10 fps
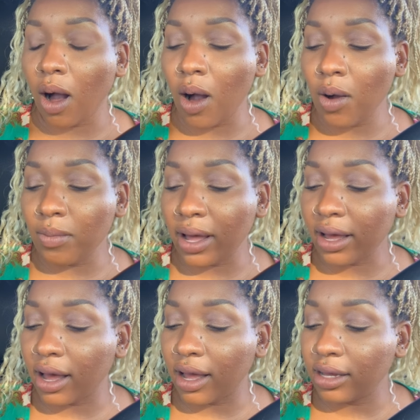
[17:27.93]
Oh my
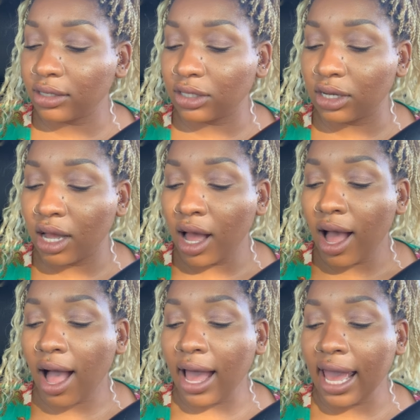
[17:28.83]
gosh.
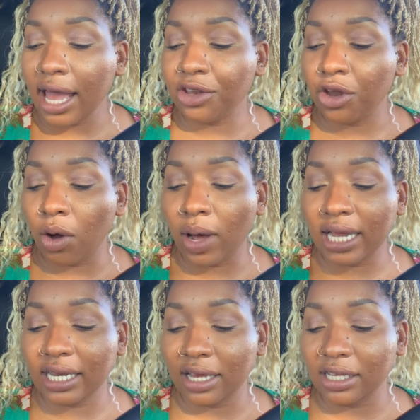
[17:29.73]
I had no
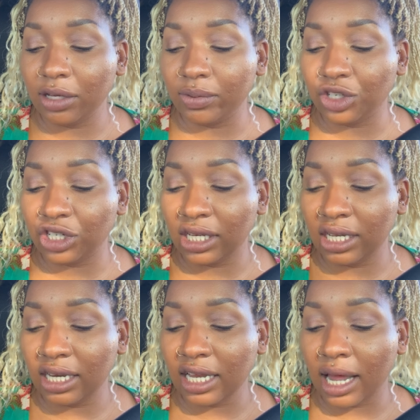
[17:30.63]
idea he was
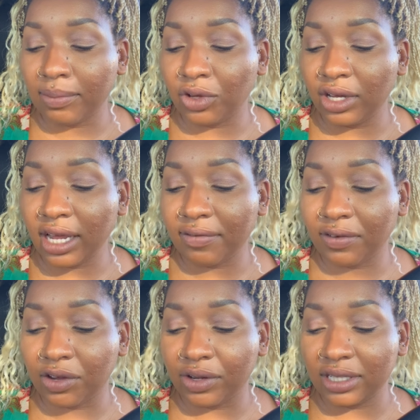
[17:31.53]
cheating, and I'm good at
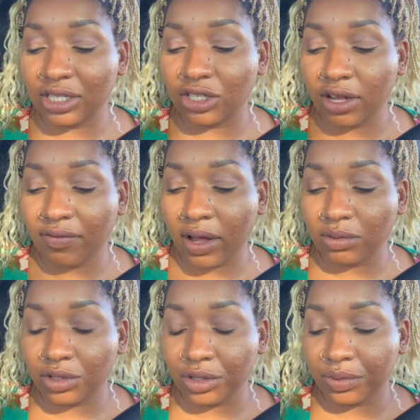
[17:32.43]
figuring this stuff out
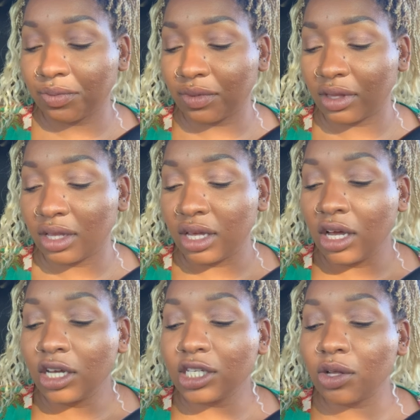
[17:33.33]
too.
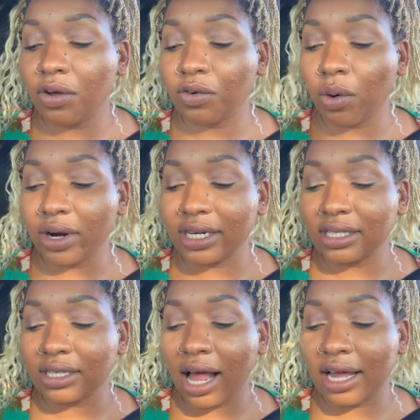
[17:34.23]
So of
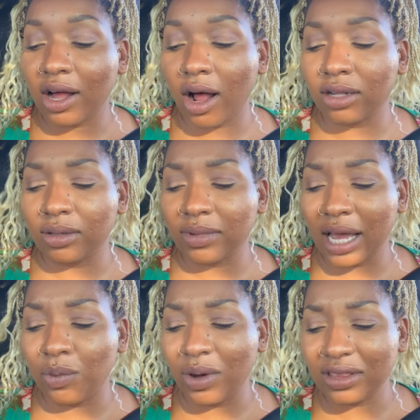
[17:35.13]
course, I call him
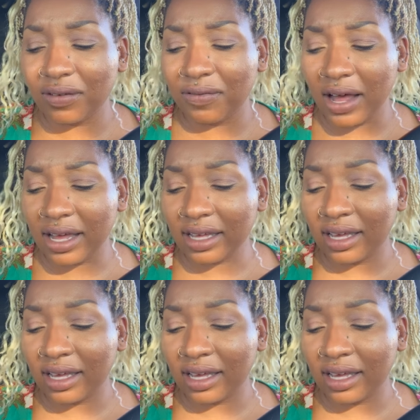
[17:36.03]
like, what the fuck?